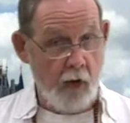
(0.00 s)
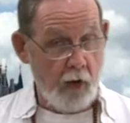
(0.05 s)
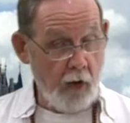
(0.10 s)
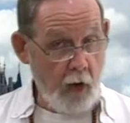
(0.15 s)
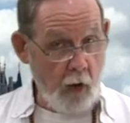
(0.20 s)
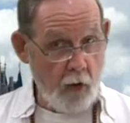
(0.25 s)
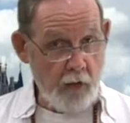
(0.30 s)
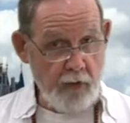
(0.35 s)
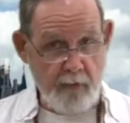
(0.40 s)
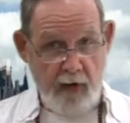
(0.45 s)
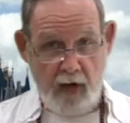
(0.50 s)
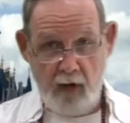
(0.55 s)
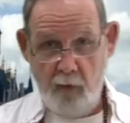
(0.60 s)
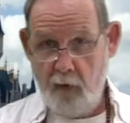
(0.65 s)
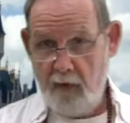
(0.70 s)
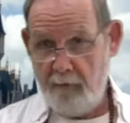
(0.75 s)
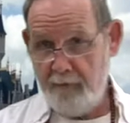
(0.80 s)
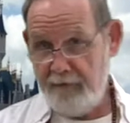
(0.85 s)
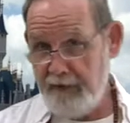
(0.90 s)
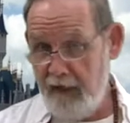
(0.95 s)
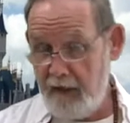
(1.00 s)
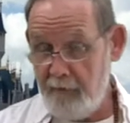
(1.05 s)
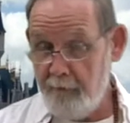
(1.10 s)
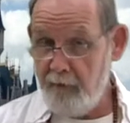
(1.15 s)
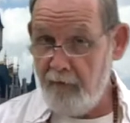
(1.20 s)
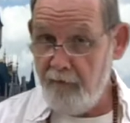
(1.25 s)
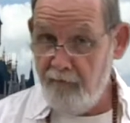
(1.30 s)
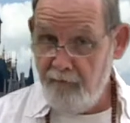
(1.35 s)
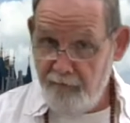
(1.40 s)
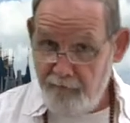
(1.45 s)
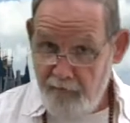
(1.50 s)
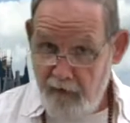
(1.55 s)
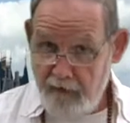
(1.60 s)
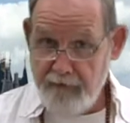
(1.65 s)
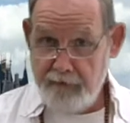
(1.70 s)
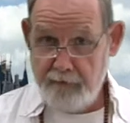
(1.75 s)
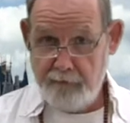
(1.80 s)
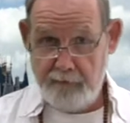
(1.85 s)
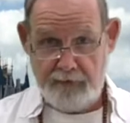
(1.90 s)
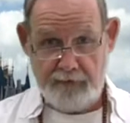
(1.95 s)
go to my website,
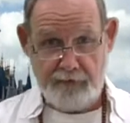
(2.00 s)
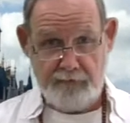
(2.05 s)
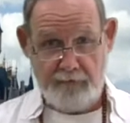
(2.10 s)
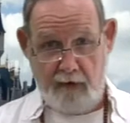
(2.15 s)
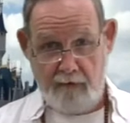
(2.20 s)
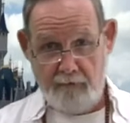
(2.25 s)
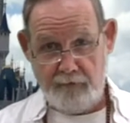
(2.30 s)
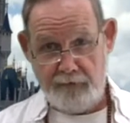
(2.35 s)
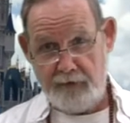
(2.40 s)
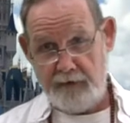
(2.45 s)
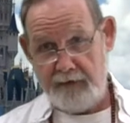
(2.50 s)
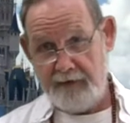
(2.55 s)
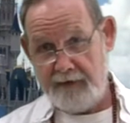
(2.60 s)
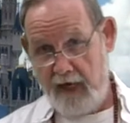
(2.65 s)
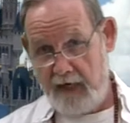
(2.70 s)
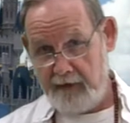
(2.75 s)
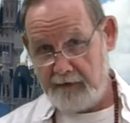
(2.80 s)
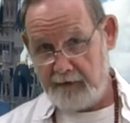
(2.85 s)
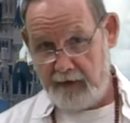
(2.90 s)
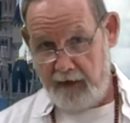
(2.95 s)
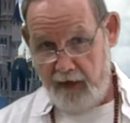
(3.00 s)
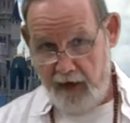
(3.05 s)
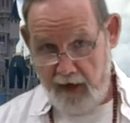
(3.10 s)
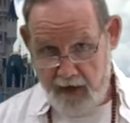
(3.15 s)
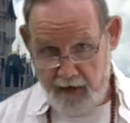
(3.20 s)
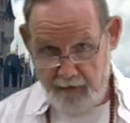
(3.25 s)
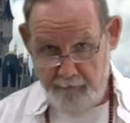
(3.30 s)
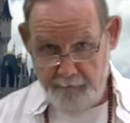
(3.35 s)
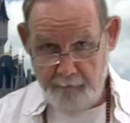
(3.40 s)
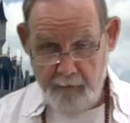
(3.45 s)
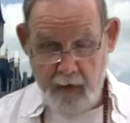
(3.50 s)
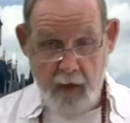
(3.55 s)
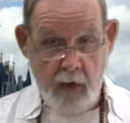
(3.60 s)
professorastrology.com.